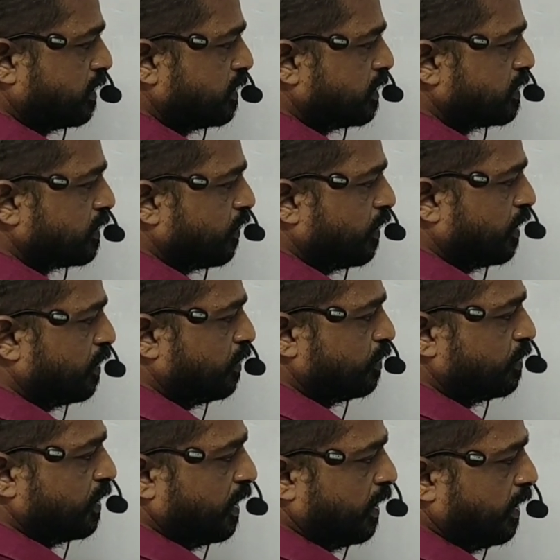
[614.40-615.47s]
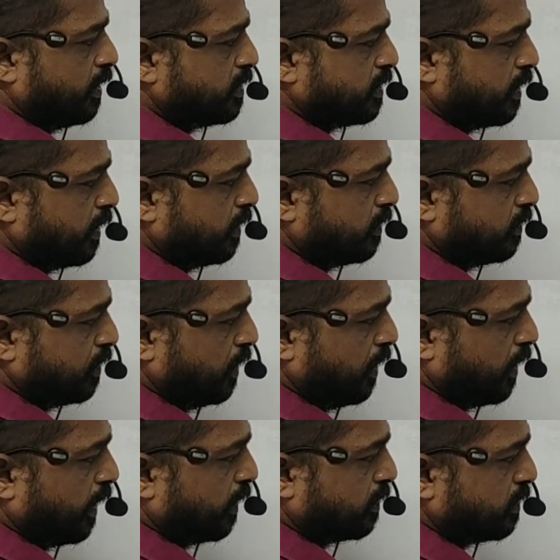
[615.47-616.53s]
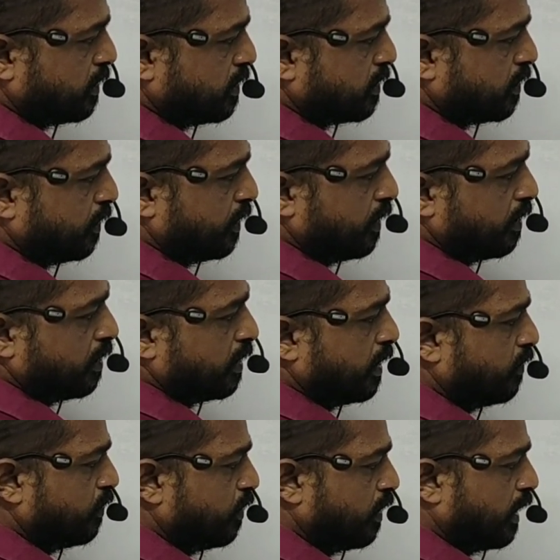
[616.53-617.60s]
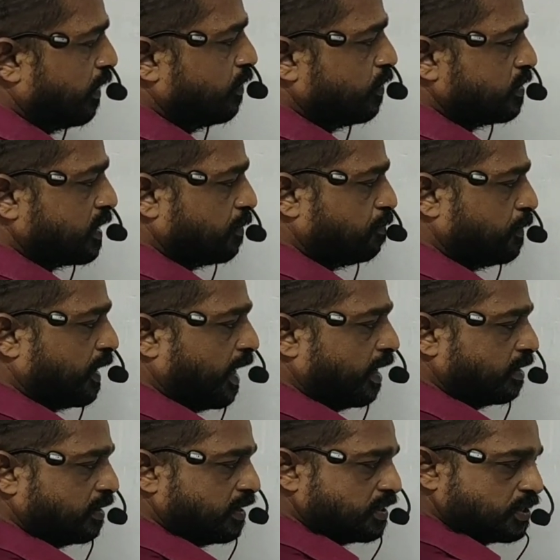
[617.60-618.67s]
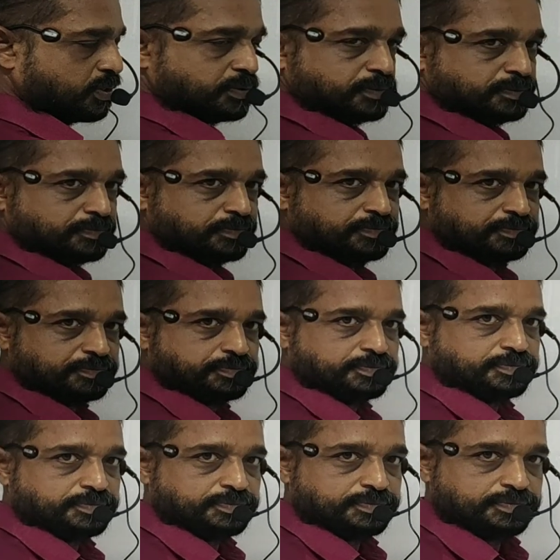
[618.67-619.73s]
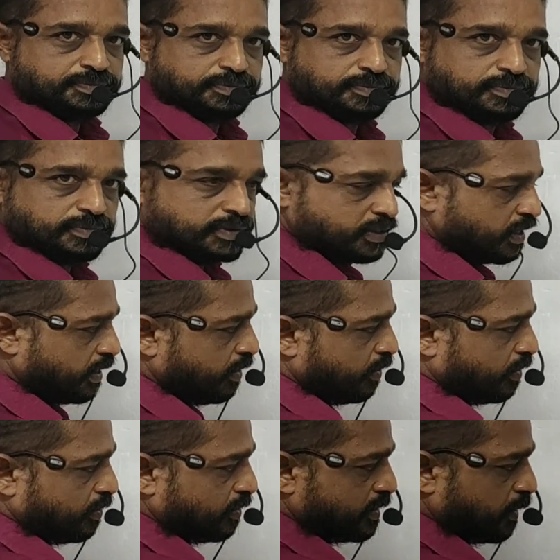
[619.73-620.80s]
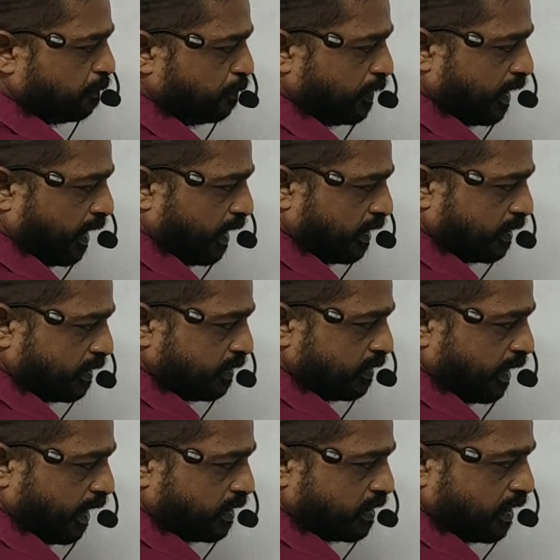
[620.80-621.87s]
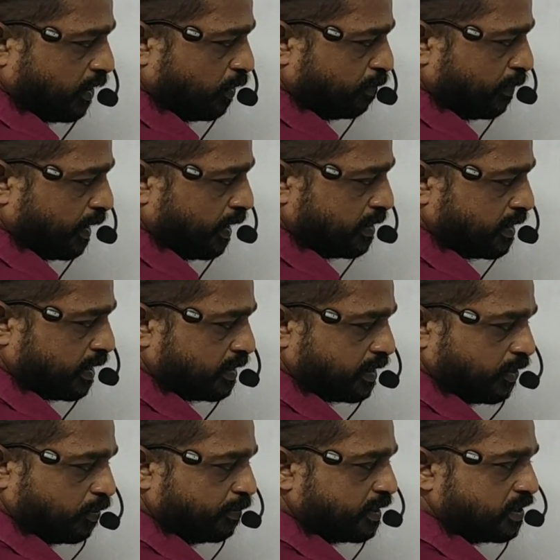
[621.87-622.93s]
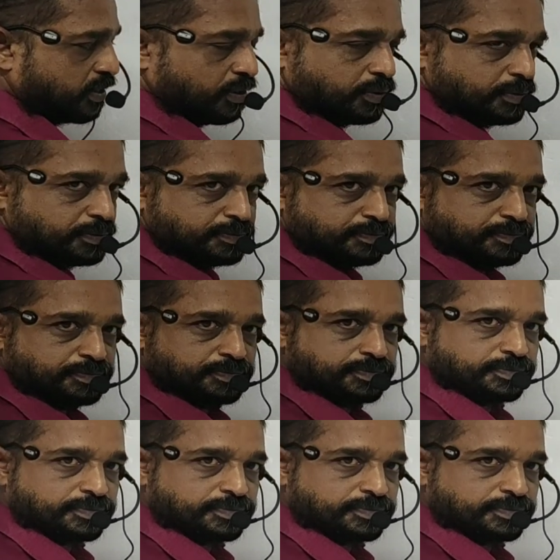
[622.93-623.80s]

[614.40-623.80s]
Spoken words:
x square into 3 is 3x square. Now you will have to subtract these two. So in order to subtract, x cube minus x cube is 0.